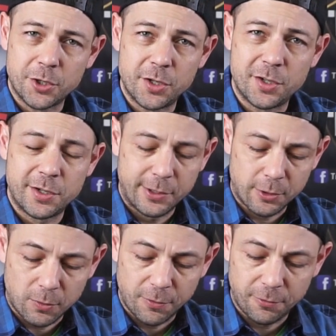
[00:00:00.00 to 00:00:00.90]
should
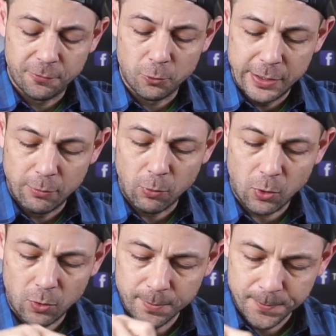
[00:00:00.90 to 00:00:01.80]
still free
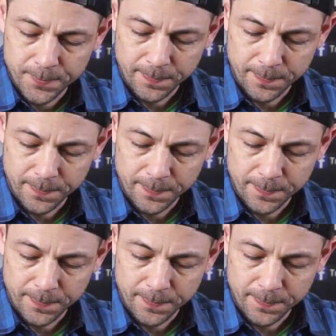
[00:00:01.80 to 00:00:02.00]
roll.